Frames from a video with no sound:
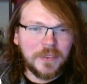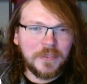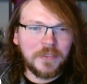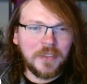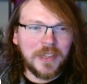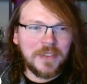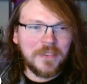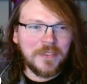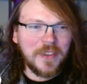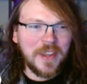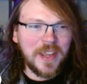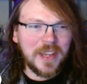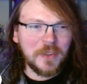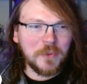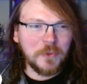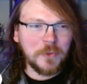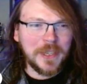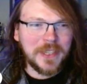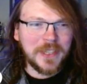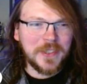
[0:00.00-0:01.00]
fun
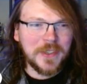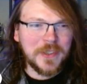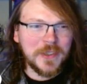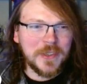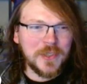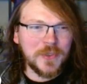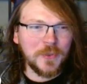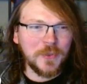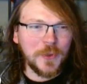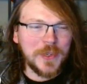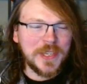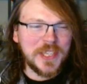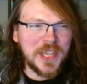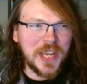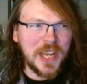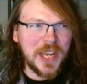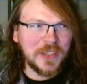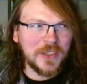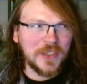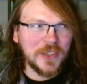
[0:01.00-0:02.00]
fact: Richter's voice
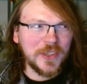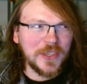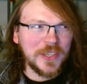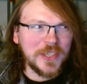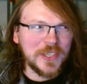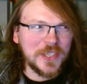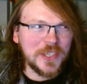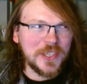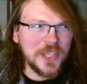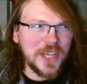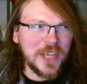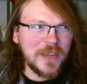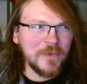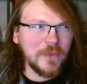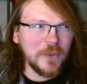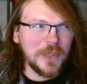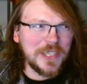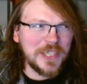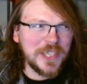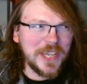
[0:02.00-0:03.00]
actor is the same
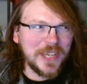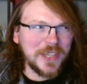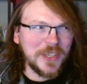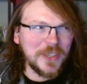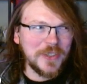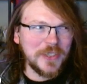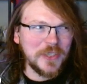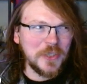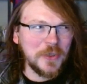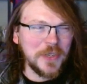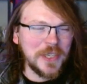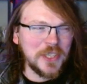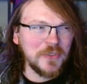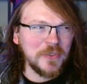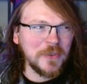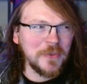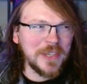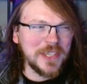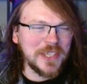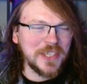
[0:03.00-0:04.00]
voice actor as Chris
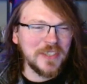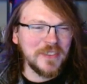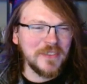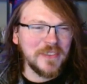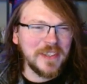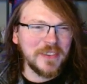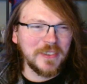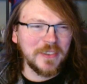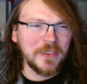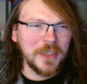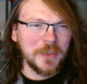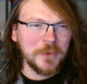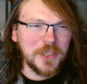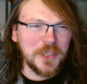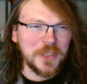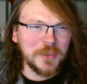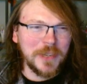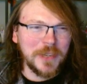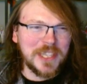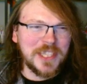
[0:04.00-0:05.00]
from Resident Evil, the
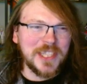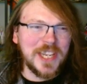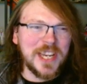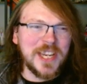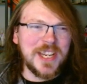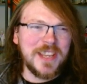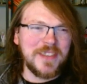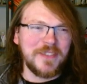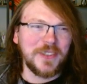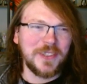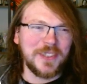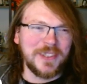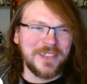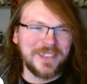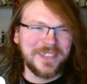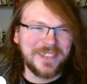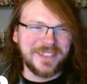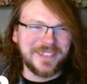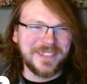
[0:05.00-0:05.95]
original Resident Evil.